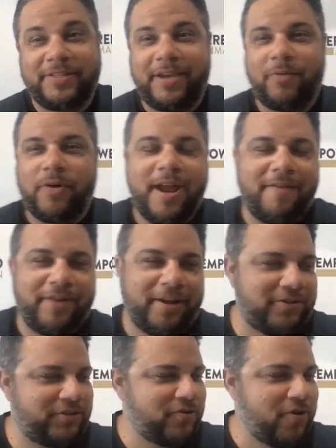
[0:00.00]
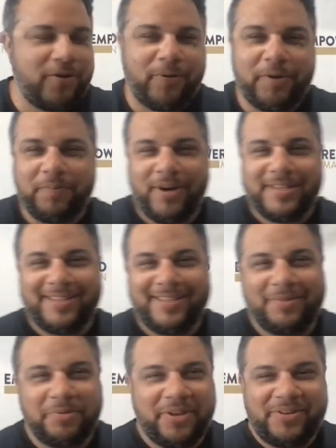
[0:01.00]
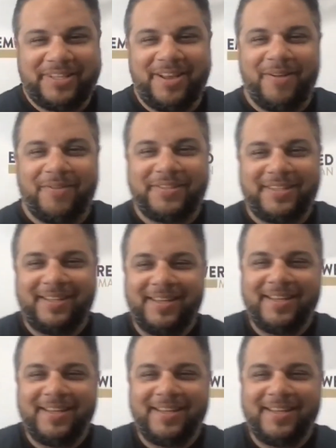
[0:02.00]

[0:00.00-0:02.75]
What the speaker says: like we're having a struggle with presence with ourselves.